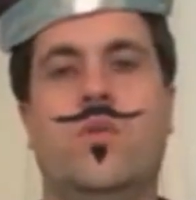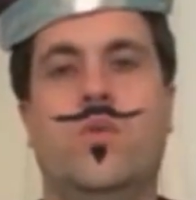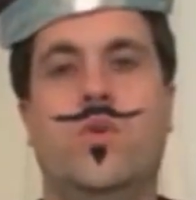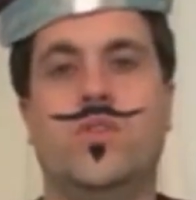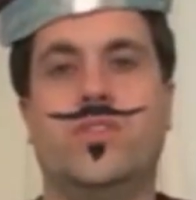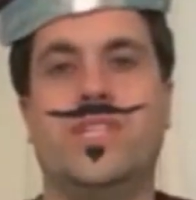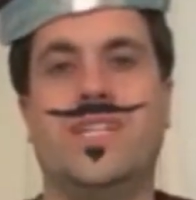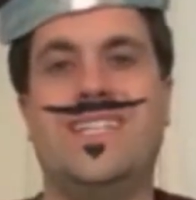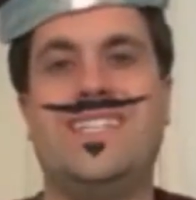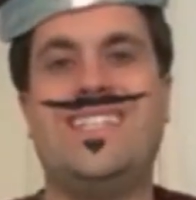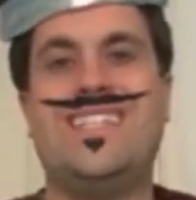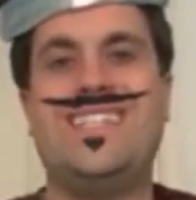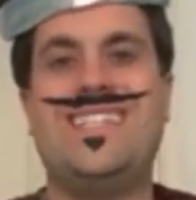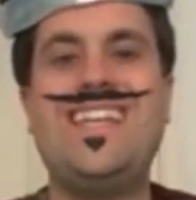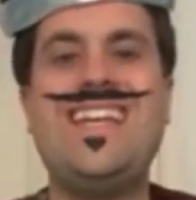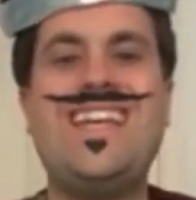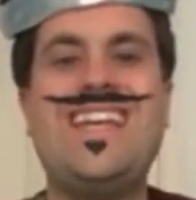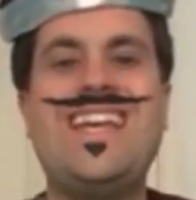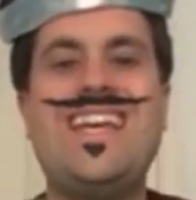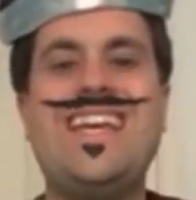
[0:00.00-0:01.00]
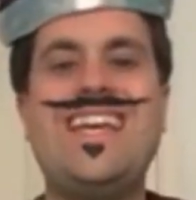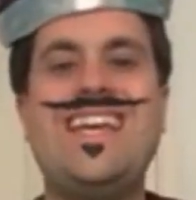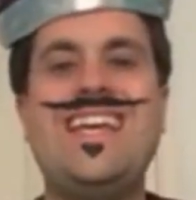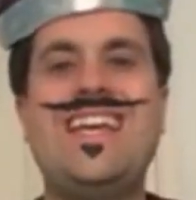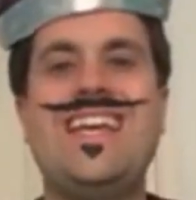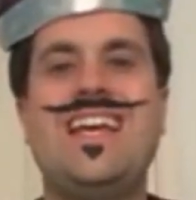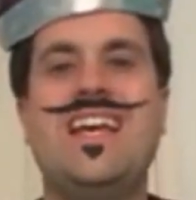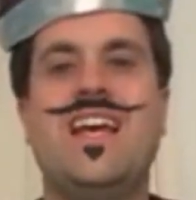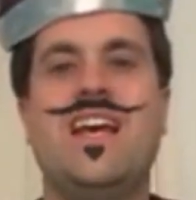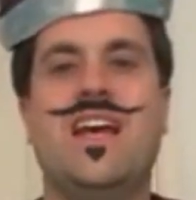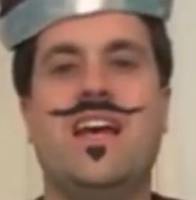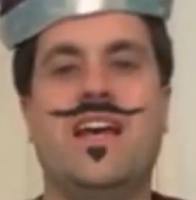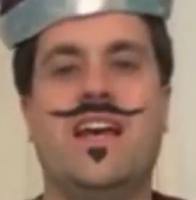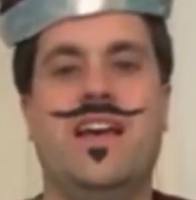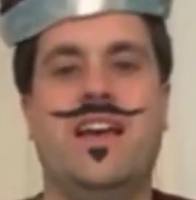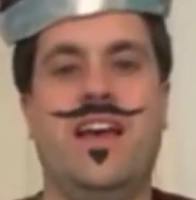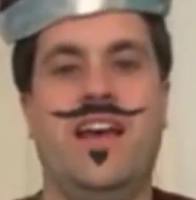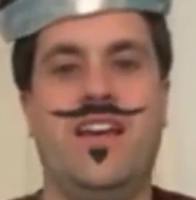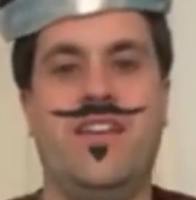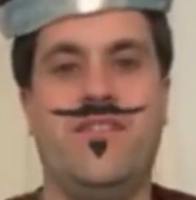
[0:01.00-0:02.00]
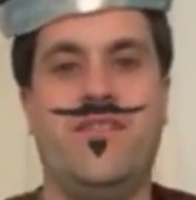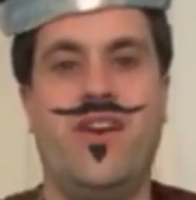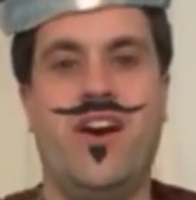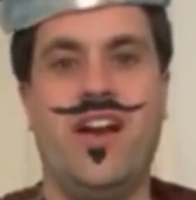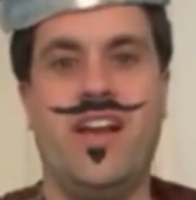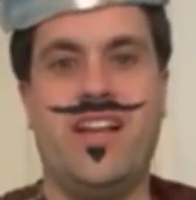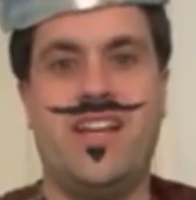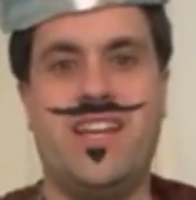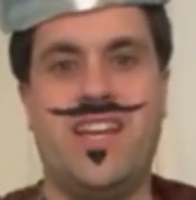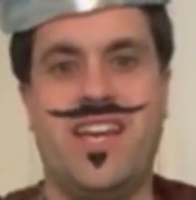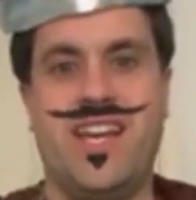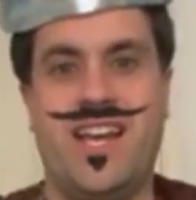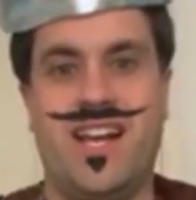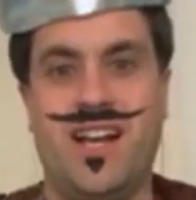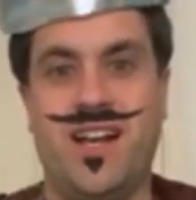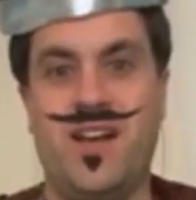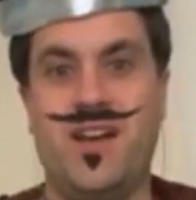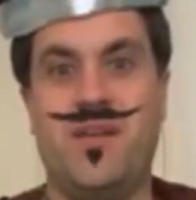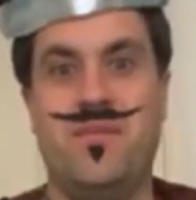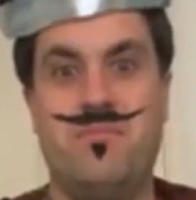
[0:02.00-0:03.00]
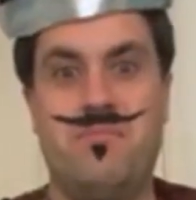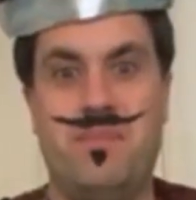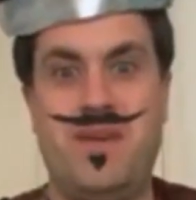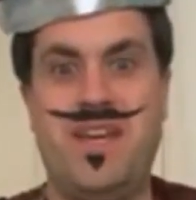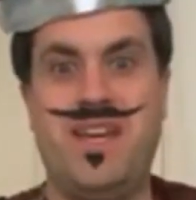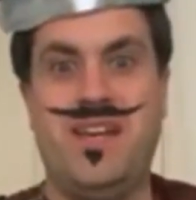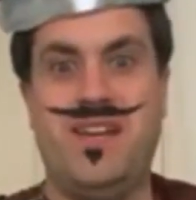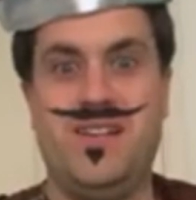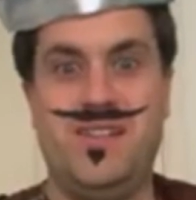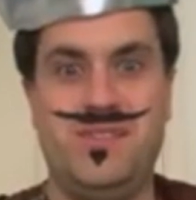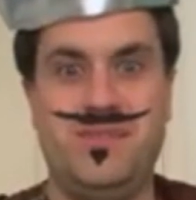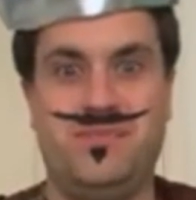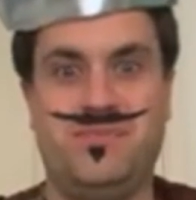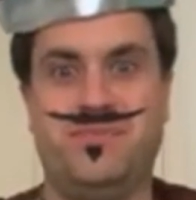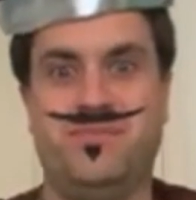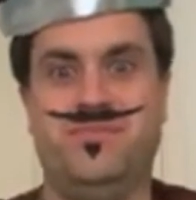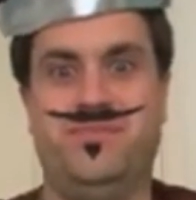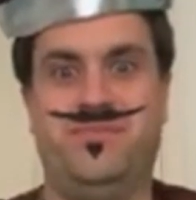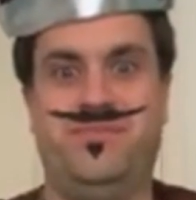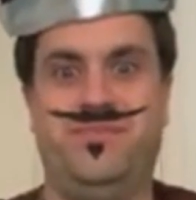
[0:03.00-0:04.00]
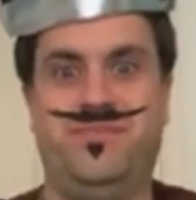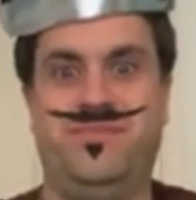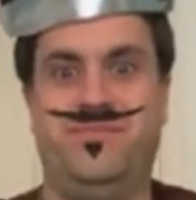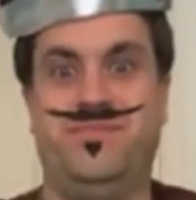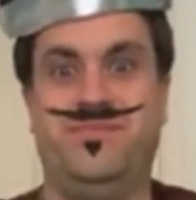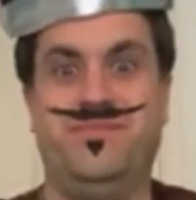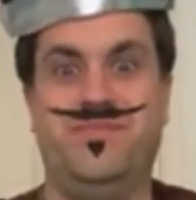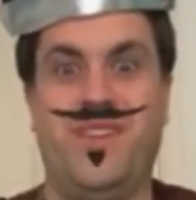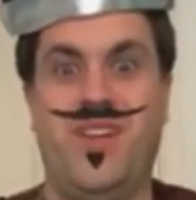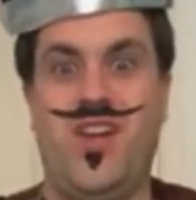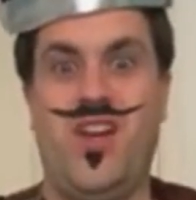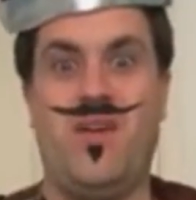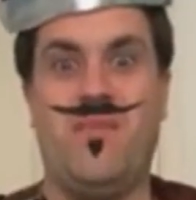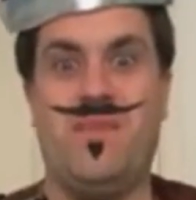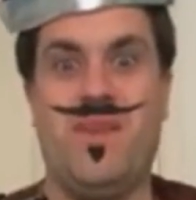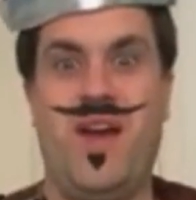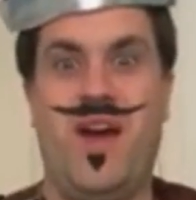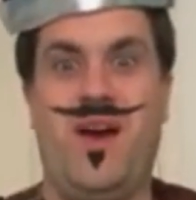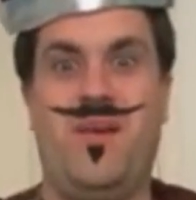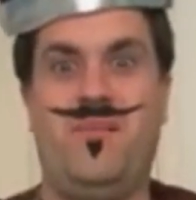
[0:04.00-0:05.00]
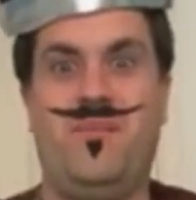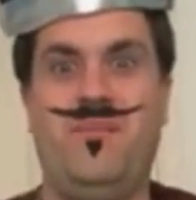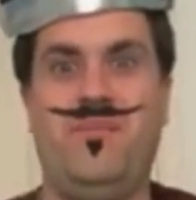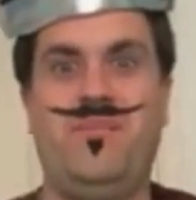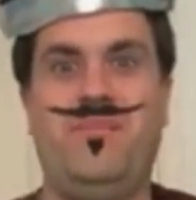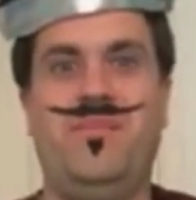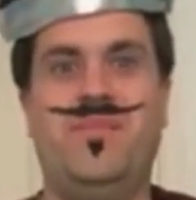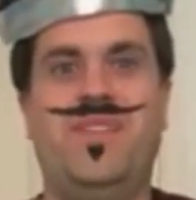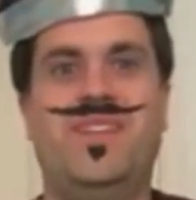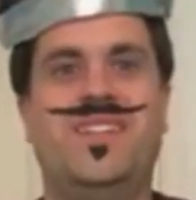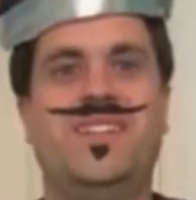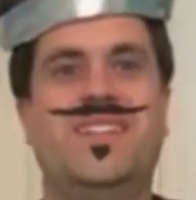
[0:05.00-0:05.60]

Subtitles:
Was it C, a Viking meal? Yum, yum.